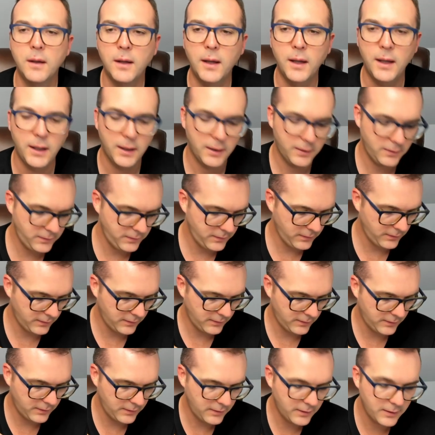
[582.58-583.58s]
is,
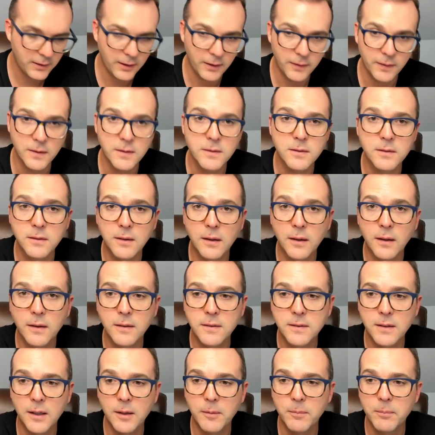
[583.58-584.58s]
and this is going to
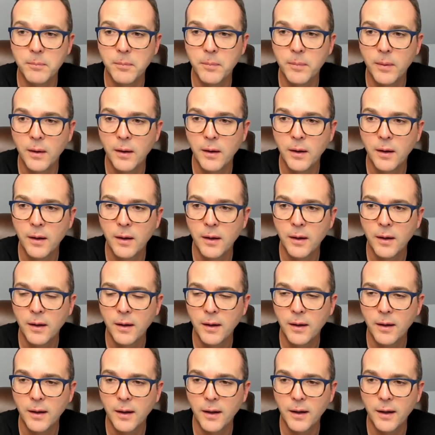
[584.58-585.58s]
seem
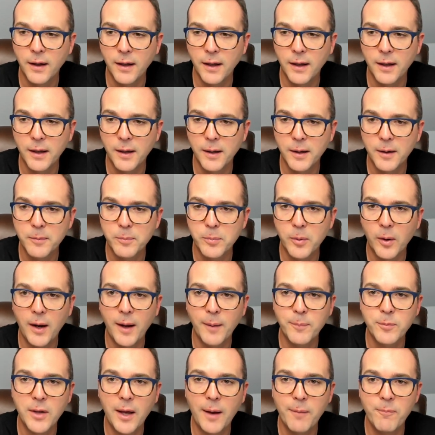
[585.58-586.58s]
uh,
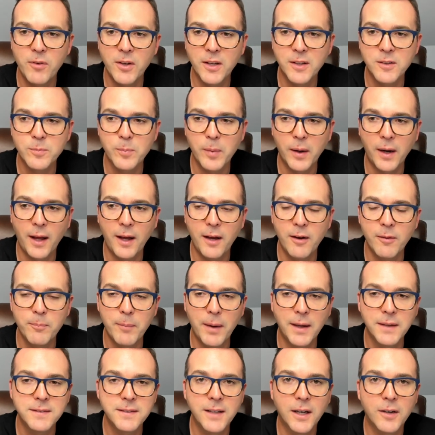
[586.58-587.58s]
perhaps obvious, but I
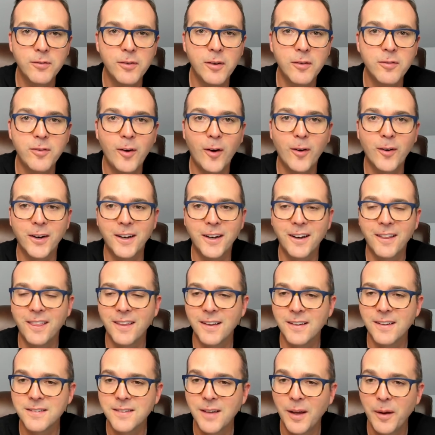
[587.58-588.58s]
myself have fallen into
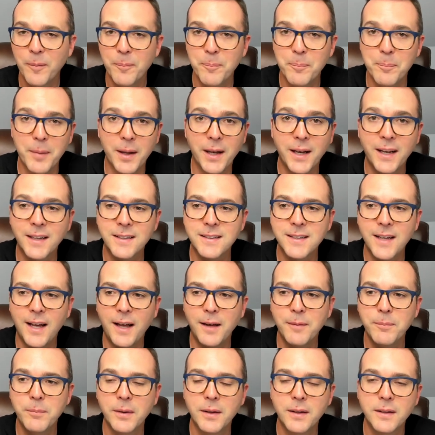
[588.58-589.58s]
this many a
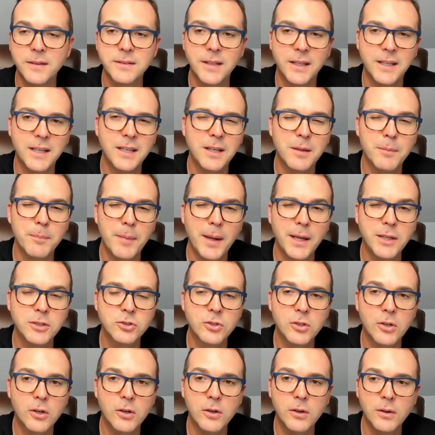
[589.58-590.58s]
time, I need to make
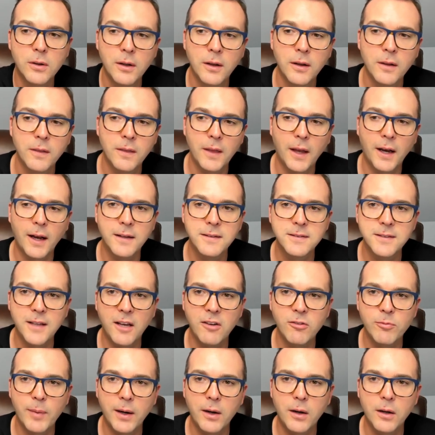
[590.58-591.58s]
sure that I
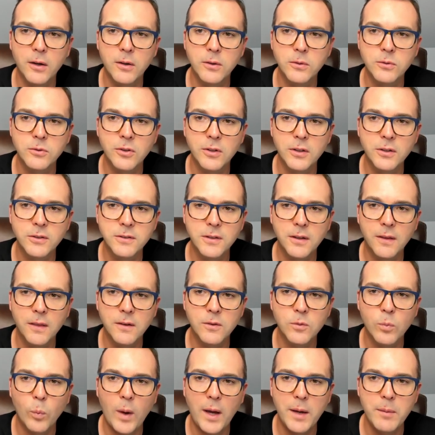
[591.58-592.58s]
save my code. So you'll see
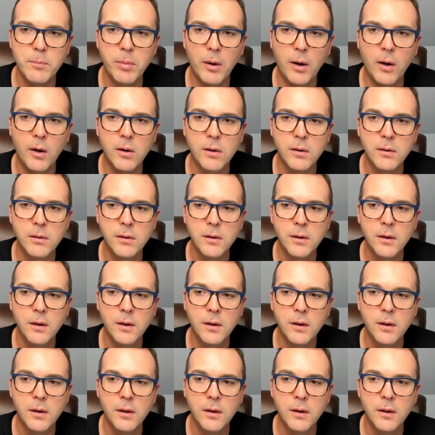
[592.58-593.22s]
this white ball